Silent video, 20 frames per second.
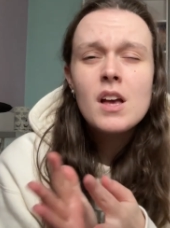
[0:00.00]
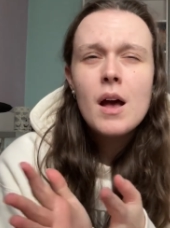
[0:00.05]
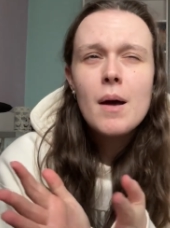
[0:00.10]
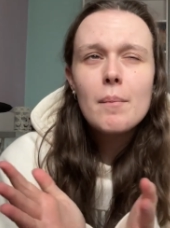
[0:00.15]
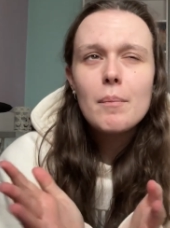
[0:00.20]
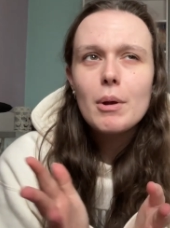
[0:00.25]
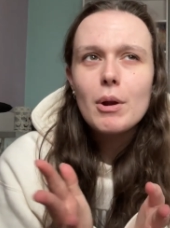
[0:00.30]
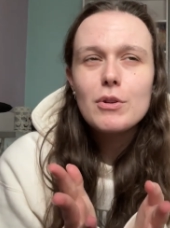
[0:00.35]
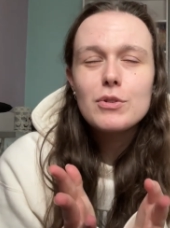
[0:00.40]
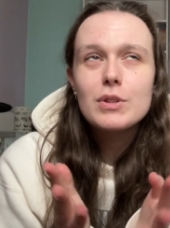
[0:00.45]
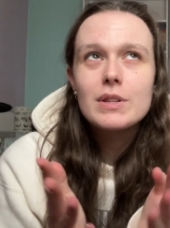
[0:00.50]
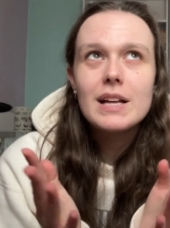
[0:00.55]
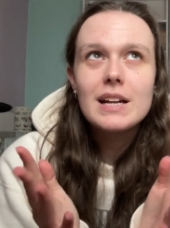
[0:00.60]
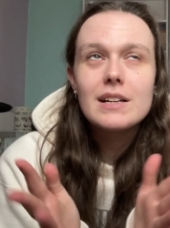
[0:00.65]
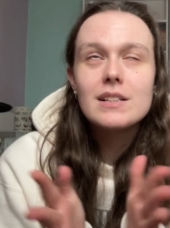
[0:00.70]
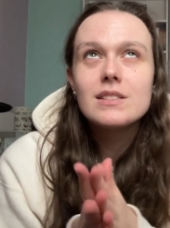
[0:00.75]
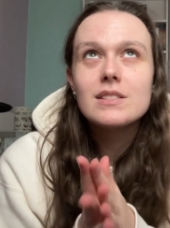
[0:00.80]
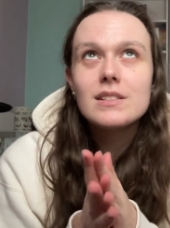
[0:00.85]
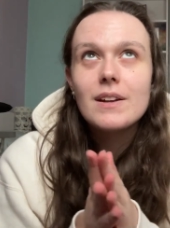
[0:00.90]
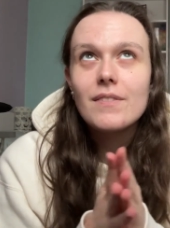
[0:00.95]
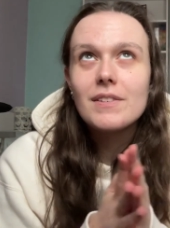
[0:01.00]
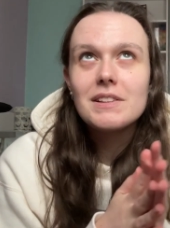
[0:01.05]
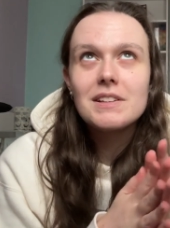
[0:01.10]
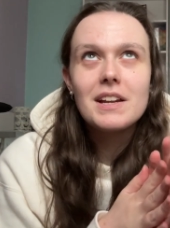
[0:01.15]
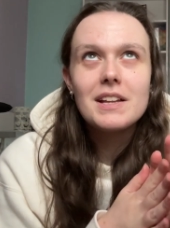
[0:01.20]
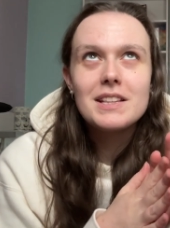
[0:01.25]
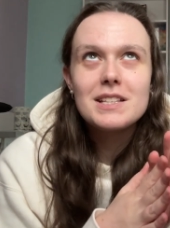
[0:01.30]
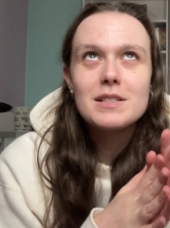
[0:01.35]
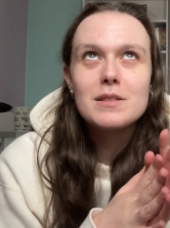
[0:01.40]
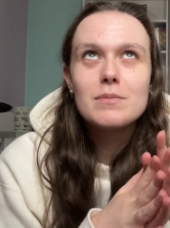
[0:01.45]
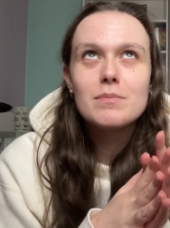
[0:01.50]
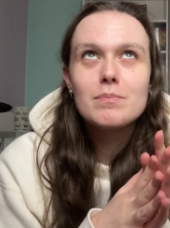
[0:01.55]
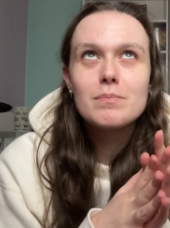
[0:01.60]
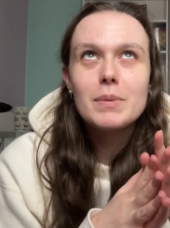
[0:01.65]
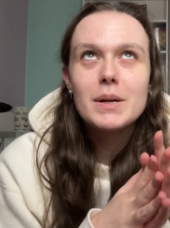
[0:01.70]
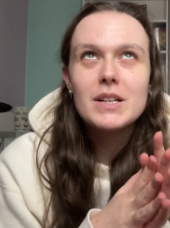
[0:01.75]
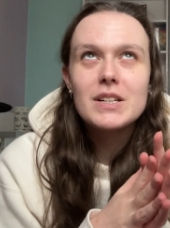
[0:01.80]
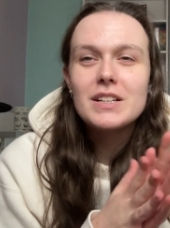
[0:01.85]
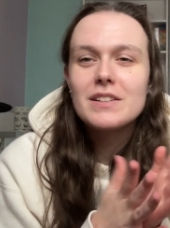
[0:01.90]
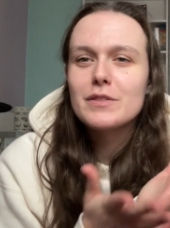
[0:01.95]
But also that is definitely not the
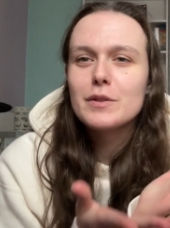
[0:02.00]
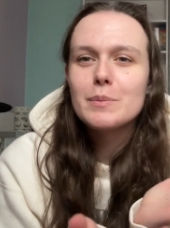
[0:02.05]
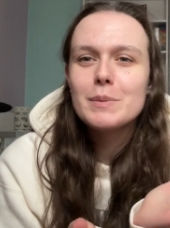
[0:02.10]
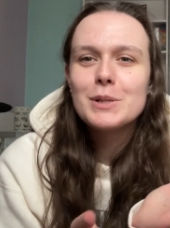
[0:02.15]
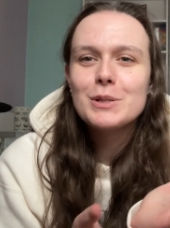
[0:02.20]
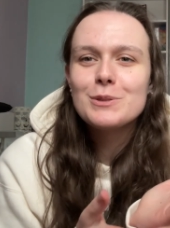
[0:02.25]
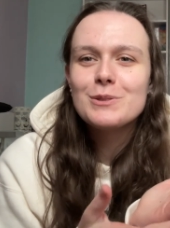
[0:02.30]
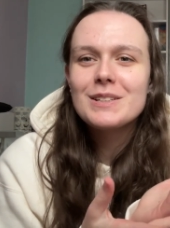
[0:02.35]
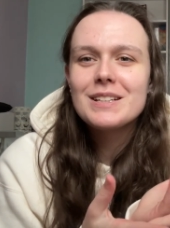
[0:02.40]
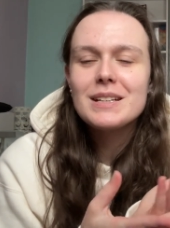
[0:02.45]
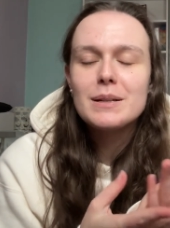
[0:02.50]
spirit of a mood read.